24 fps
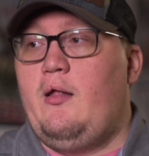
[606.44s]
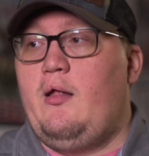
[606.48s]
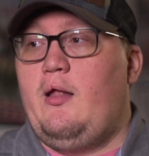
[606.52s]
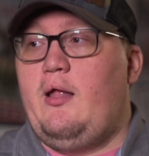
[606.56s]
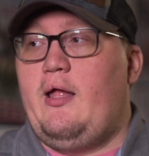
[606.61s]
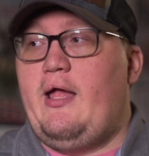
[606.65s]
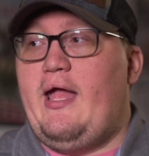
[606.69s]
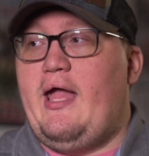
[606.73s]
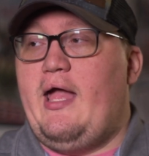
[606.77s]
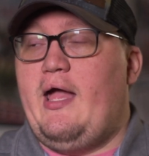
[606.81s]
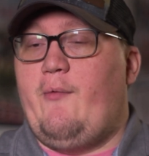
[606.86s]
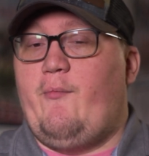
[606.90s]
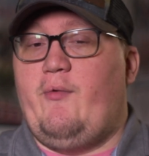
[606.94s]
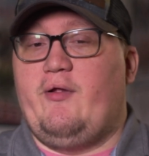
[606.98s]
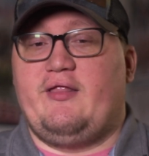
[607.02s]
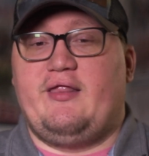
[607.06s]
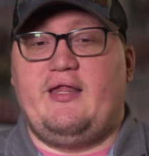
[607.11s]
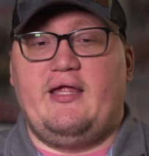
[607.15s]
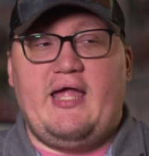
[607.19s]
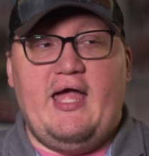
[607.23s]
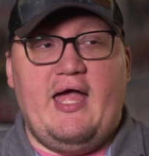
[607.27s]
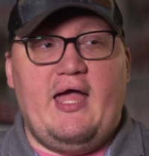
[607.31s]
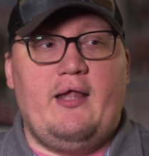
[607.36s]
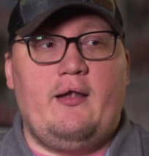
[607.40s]
And once
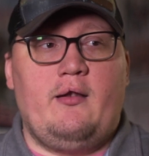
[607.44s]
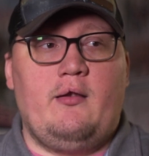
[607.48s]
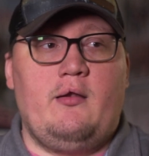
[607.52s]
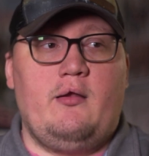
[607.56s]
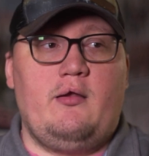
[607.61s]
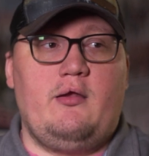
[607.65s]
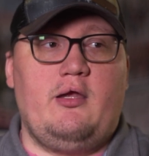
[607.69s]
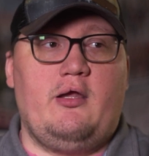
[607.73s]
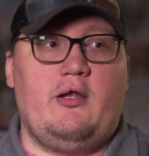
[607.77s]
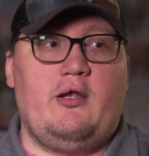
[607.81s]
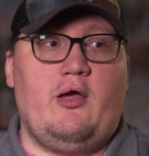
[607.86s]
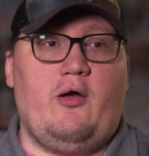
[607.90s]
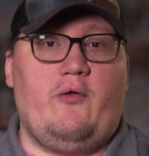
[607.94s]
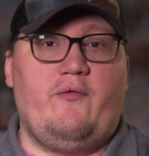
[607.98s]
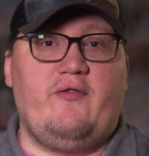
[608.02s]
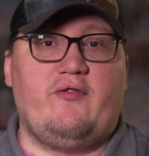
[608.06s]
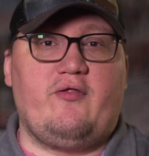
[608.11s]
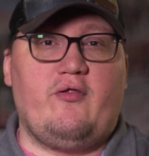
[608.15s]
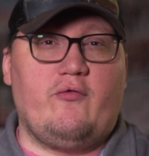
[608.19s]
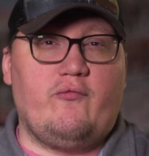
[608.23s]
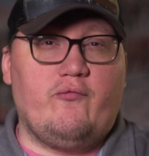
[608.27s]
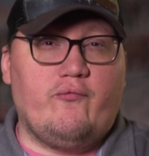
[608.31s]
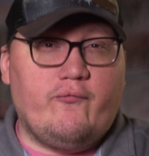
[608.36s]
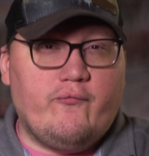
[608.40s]
again, this
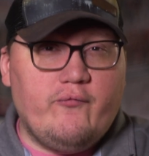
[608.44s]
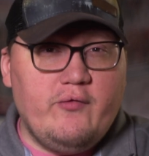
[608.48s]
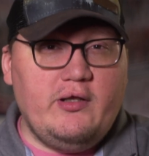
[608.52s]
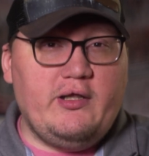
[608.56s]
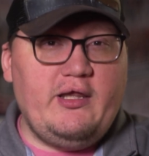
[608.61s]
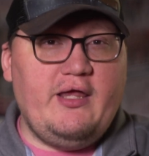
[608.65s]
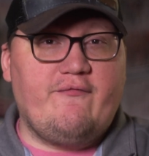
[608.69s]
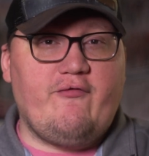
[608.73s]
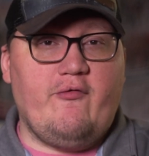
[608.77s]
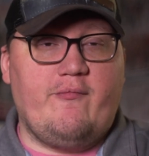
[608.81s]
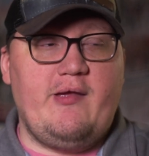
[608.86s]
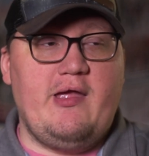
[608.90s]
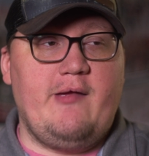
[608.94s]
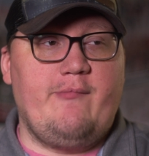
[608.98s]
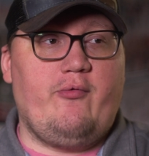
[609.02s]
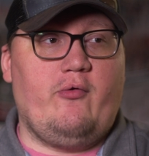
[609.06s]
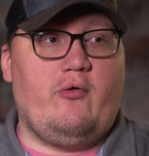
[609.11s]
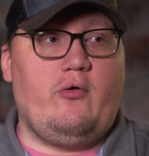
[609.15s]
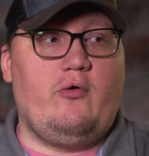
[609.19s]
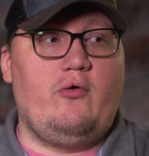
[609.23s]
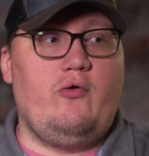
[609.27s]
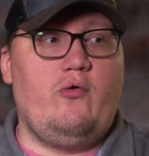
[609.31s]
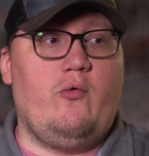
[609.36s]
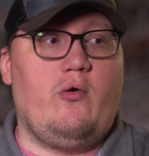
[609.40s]
is really for
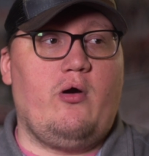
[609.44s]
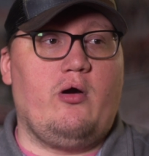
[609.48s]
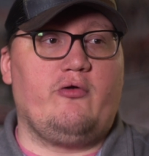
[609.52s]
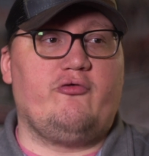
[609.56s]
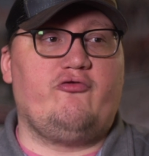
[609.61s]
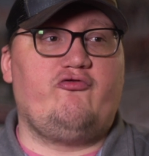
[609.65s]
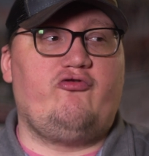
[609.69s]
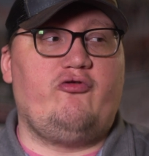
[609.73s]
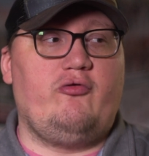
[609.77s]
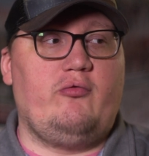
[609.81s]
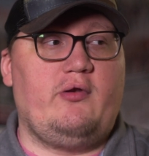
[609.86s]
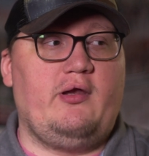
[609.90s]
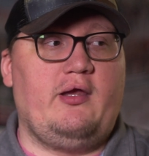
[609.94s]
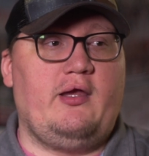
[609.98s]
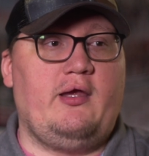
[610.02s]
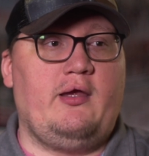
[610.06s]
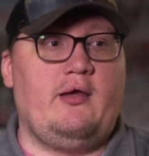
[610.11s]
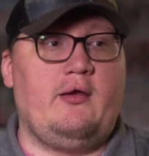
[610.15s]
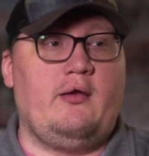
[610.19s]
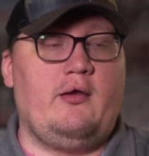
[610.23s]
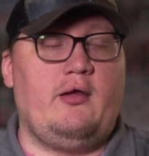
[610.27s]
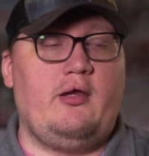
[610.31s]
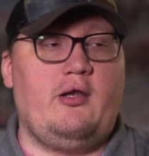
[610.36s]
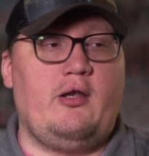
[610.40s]
people who are
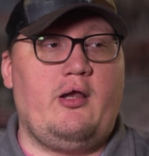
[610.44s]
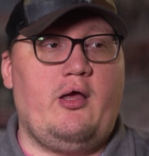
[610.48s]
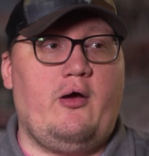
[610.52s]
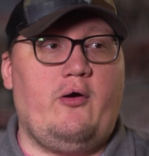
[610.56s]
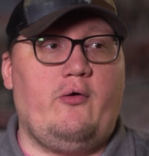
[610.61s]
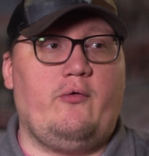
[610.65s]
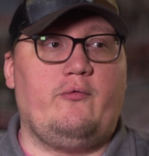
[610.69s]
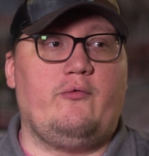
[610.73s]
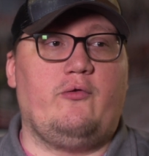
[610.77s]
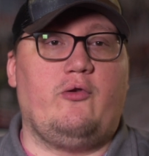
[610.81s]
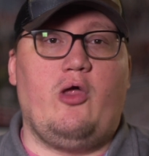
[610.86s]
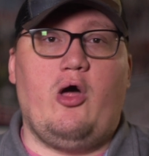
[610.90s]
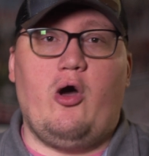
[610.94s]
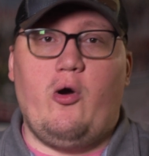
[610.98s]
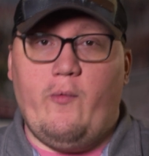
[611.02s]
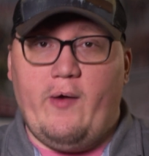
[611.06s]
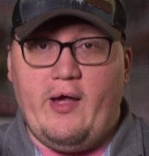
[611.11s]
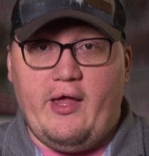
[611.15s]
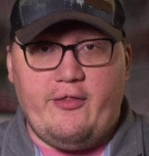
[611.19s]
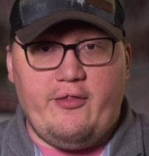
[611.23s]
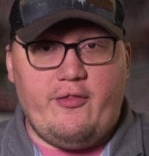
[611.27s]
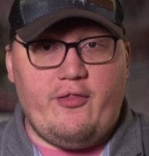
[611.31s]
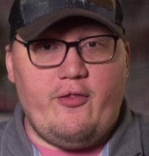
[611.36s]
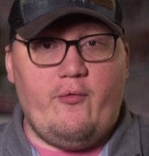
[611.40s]
shooting,
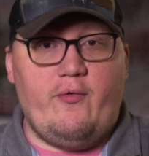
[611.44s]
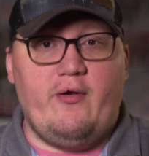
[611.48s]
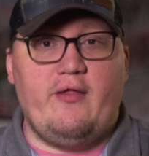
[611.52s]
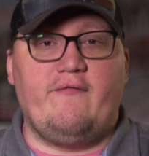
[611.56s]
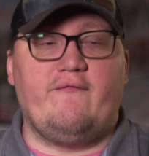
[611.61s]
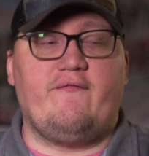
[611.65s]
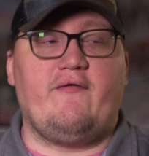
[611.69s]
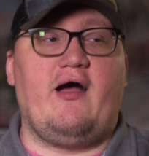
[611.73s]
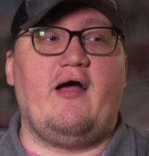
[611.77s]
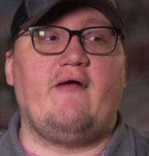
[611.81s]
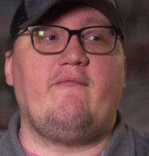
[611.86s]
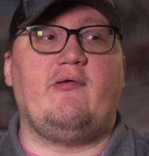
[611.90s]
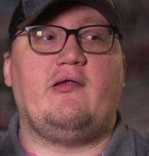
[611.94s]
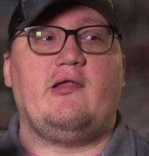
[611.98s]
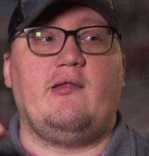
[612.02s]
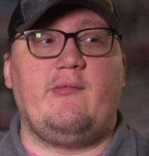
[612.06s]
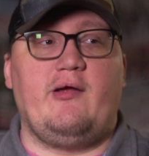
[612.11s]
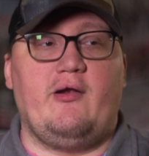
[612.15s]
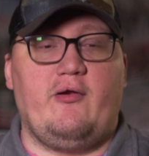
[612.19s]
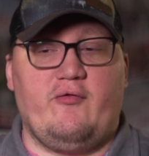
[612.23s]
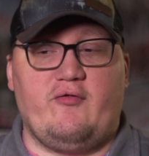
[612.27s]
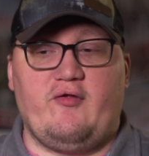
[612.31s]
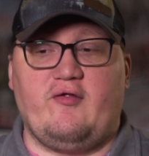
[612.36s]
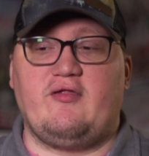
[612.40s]
low-end 35
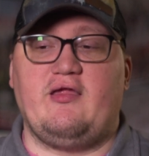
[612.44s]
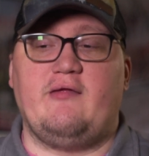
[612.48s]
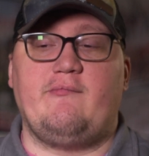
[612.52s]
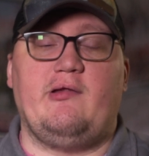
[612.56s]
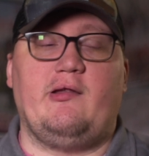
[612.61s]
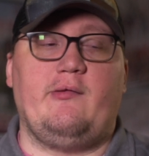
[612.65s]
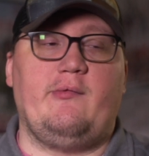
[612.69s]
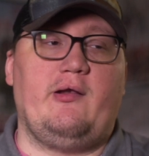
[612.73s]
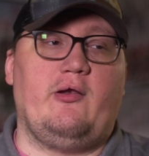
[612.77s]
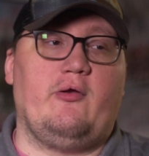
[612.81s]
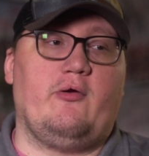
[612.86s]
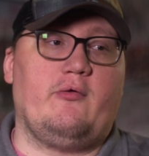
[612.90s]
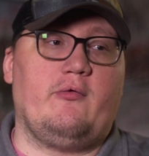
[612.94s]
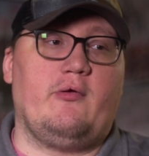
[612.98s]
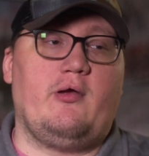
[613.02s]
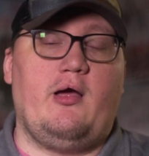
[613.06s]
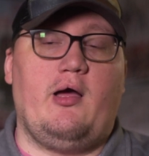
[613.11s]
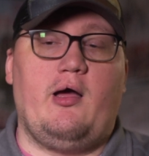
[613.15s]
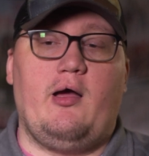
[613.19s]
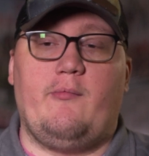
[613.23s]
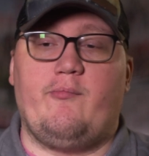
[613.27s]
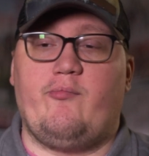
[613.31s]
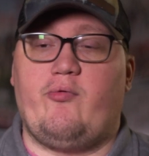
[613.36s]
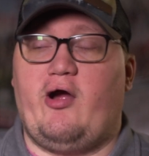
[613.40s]
millimeter, 16 millimeter
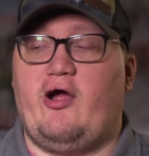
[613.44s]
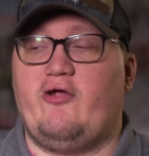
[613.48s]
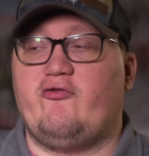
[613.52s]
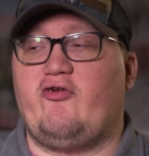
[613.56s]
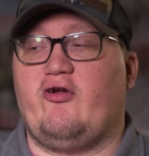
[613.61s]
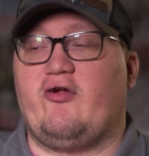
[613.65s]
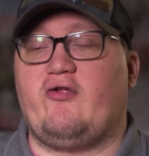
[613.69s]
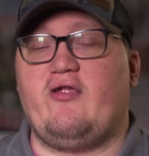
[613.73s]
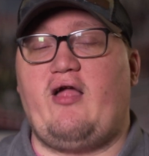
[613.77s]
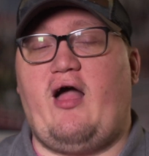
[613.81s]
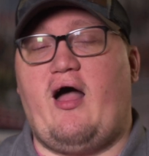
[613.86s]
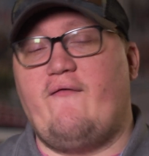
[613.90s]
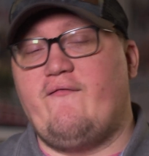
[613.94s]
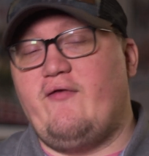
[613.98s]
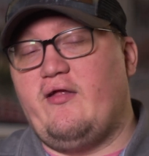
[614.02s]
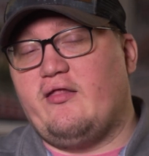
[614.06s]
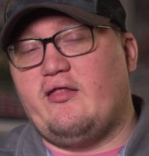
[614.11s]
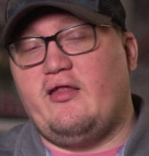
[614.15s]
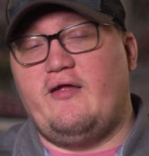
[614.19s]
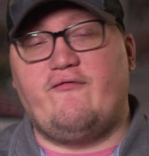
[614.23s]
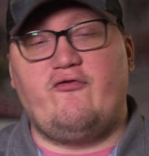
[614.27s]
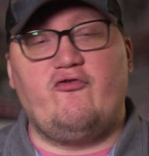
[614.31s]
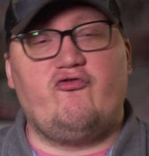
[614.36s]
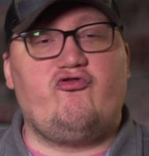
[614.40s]
projects.
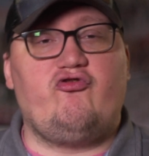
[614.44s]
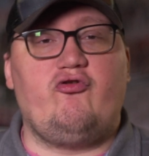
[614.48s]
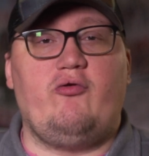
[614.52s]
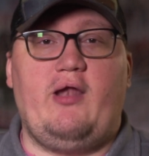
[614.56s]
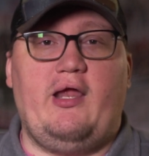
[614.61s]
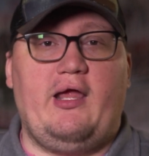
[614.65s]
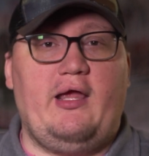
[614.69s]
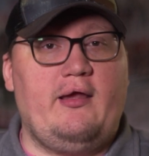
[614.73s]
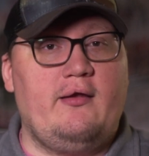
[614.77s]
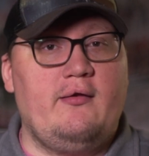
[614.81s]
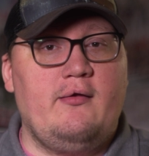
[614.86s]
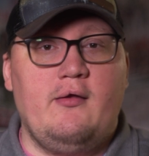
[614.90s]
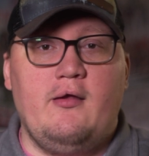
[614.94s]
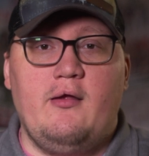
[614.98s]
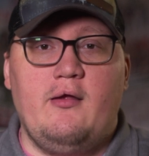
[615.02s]
Obviously, if you're shooting,